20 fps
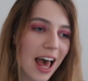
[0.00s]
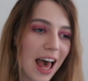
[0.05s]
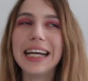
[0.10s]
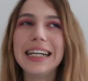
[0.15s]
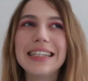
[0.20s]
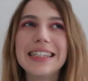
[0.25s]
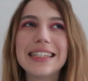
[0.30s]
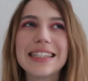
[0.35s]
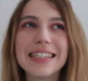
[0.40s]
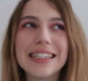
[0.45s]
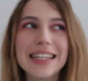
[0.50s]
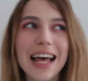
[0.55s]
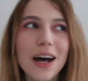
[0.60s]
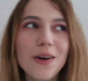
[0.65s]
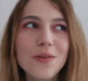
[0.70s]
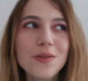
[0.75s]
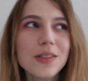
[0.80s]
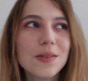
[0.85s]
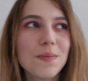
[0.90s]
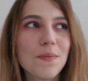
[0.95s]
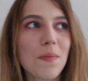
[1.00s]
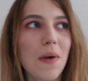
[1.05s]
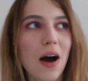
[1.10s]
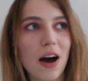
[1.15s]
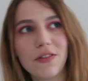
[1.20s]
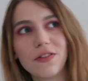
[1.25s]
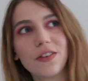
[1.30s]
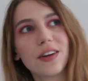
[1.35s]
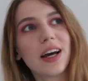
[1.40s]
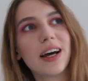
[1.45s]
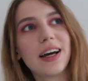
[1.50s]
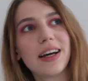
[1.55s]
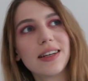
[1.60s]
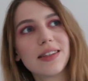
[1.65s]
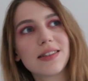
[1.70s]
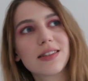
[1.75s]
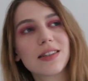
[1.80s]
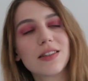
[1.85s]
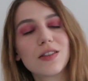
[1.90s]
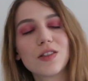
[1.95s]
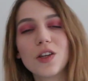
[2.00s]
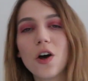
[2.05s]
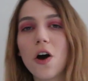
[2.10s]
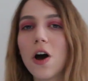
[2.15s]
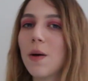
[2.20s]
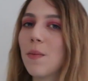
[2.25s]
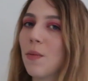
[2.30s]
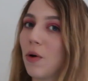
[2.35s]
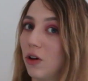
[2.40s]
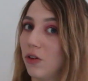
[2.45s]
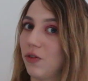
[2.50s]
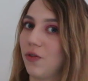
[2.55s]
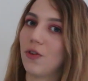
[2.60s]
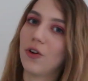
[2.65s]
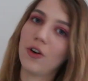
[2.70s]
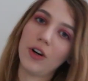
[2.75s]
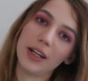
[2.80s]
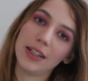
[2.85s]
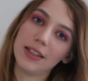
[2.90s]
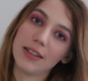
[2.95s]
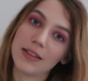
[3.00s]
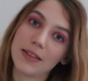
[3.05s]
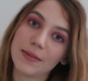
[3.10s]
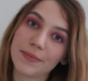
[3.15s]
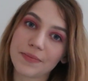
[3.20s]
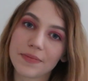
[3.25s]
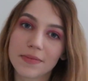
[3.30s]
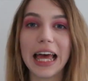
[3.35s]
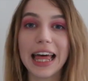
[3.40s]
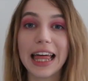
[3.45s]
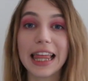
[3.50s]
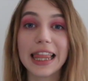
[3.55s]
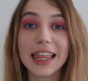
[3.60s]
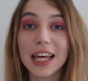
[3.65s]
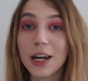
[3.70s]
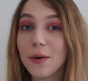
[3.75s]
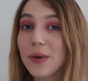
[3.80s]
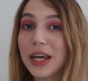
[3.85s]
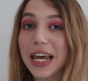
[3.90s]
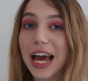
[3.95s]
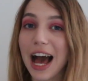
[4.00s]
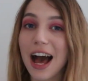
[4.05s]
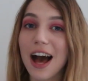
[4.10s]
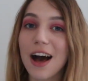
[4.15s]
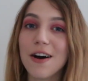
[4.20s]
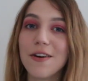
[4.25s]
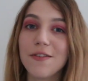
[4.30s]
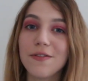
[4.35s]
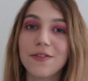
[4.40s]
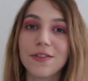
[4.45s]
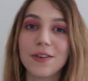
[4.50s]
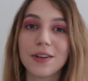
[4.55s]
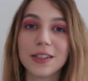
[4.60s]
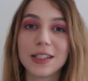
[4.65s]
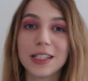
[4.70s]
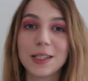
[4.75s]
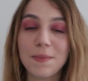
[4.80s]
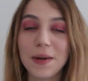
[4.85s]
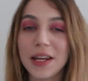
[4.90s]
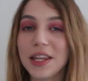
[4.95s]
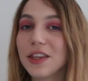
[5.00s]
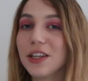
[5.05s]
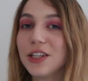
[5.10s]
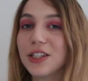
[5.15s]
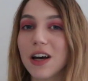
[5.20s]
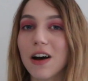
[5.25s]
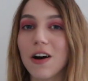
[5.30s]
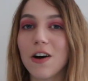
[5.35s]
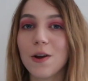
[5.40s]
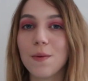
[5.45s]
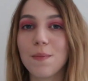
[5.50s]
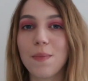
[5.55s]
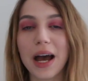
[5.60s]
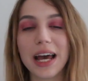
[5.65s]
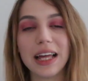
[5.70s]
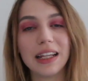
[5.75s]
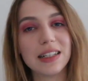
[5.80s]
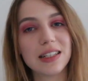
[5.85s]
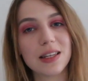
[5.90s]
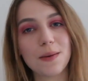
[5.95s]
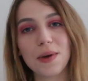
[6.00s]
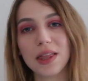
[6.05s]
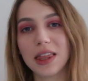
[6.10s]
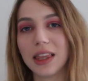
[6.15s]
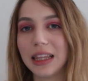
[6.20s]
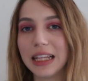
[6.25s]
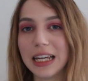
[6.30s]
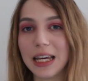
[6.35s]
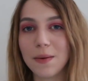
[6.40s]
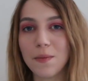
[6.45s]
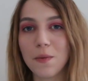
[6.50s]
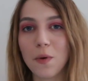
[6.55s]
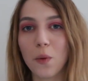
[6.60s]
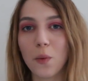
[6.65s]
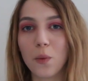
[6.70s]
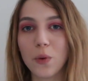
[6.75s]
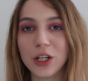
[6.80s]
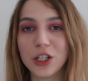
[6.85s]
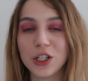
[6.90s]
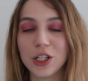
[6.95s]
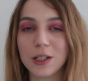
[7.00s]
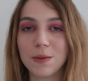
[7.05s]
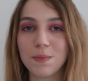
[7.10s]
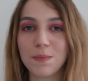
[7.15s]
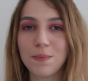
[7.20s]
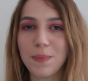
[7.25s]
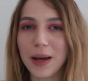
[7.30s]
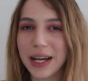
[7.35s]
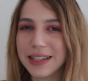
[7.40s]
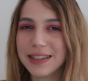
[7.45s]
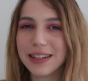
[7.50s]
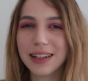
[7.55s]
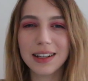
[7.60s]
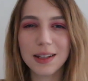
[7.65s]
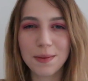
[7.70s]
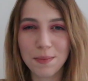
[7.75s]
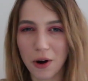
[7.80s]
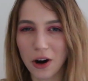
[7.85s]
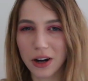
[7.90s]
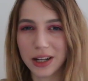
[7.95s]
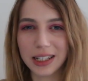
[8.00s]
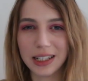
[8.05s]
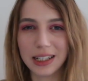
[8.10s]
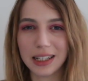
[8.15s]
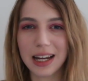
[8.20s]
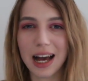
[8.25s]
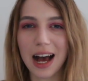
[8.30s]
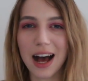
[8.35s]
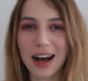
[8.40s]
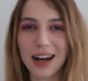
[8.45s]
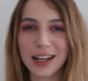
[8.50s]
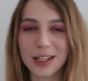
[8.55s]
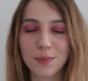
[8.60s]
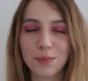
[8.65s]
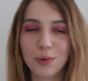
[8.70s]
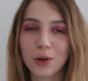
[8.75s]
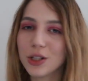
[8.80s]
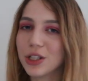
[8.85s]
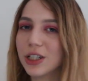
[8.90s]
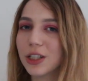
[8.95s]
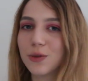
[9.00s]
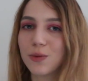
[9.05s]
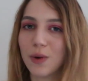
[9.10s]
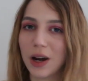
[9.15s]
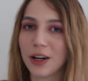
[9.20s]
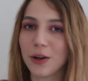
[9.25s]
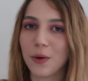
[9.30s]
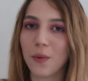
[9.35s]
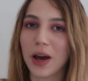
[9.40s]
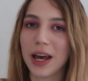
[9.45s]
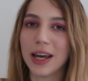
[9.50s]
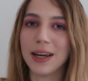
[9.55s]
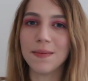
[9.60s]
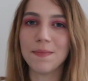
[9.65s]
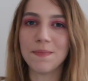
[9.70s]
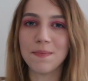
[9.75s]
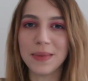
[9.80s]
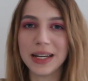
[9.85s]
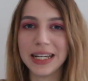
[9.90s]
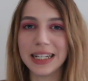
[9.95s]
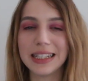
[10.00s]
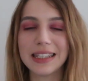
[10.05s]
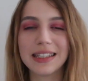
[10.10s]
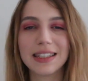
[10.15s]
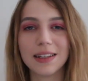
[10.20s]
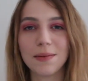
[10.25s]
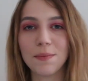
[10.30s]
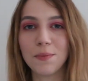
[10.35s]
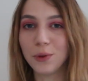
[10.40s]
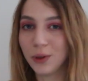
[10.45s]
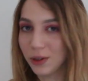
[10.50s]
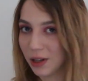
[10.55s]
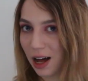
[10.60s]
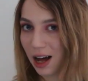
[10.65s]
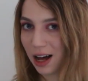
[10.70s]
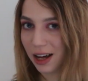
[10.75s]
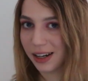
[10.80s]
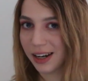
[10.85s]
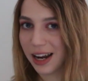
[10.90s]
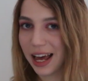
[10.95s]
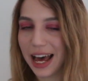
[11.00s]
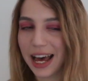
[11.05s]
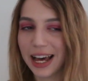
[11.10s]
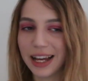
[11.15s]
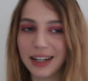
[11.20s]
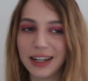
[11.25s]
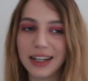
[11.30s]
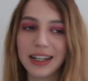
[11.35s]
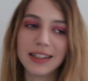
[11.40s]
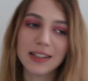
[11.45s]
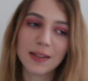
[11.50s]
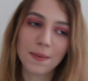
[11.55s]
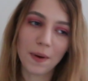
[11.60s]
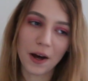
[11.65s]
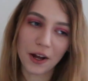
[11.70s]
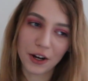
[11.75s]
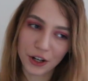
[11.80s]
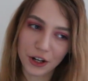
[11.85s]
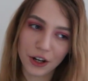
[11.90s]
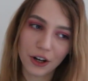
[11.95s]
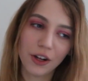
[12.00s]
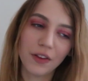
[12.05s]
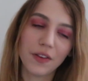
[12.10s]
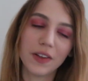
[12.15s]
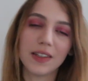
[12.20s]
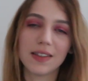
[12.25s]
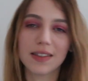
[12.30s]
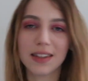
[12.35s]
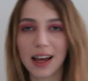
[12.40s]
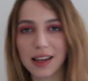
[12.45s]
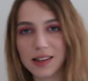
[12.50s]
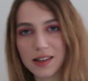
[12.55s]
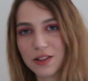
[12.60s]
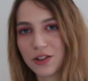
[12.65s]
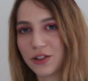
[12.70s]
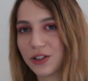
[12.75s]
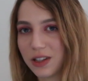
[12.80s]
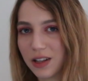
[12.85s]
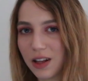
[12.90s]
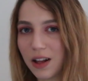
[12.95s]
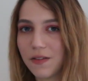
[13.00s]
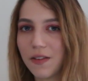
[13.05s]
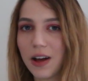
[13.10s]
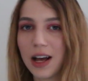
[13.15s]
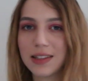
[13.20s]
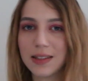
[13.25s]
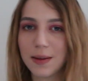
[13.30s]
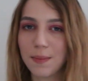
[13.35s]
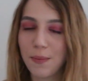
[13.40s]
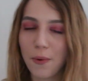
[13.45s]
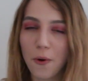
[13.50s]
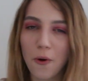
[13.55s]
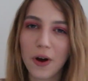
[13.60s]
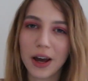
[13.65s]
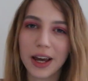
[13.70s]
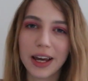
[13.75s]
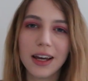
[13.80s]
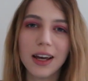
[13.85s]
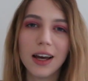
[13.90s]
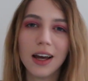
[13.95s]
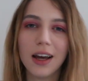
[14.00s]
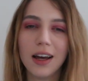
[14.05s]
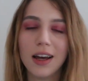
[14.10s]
It sounds mafia-esque, so I'm all for it. Then we have Spin the Dawn by Elizabeth Lim, which is basically marketed as Project Runaway meets Mulan, and it's about a girl that disguises herself as a boy